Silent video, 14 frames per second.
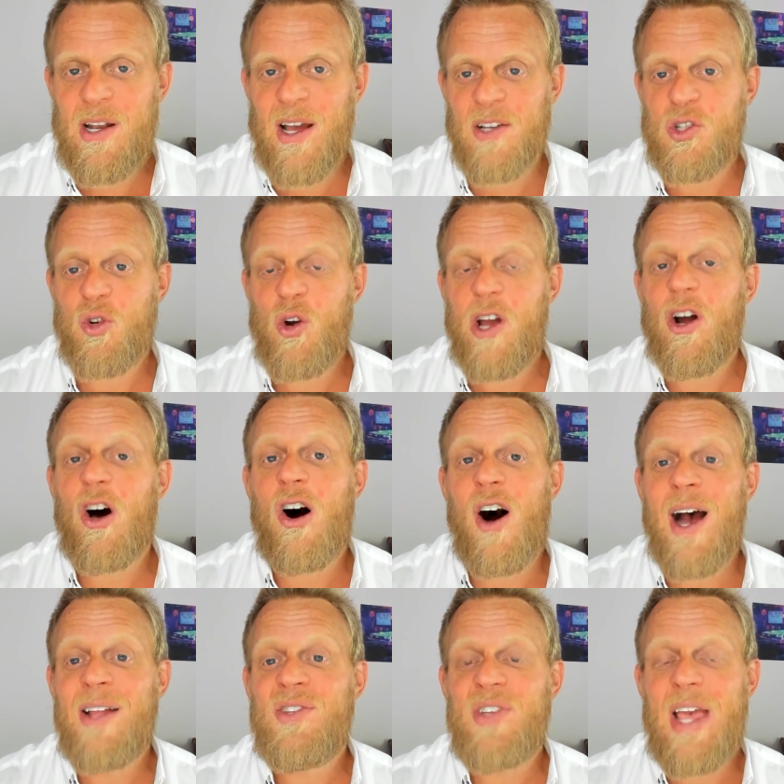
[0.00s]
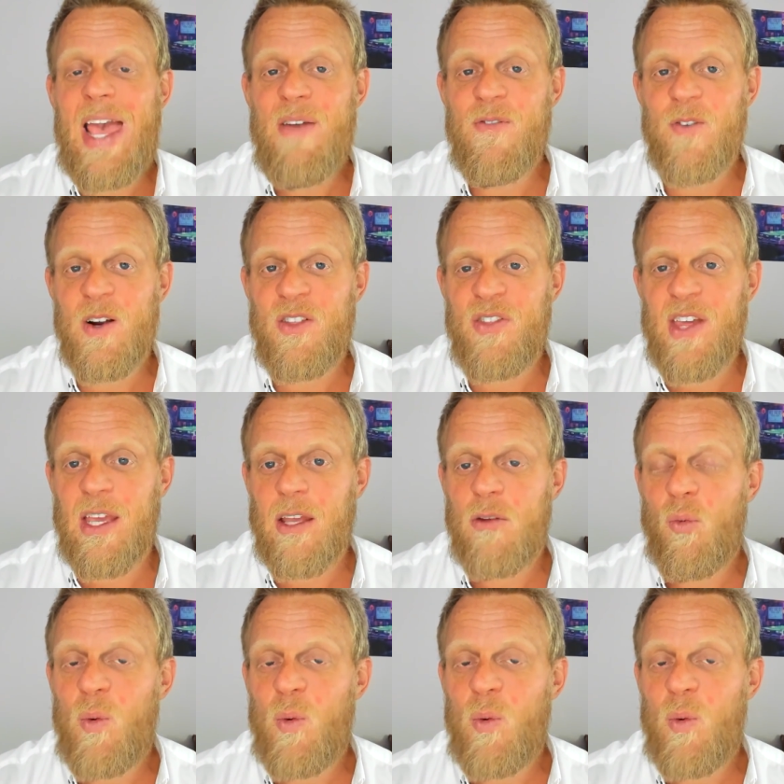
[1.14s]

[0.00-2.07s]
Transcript: does. Toyota hides everything.